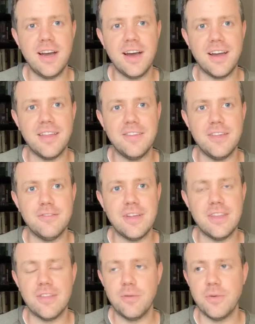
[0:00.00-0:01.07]
In the
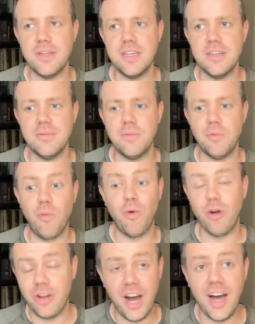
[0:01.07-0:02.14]
event that we
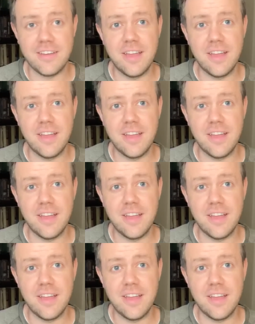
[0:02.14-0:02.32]
were not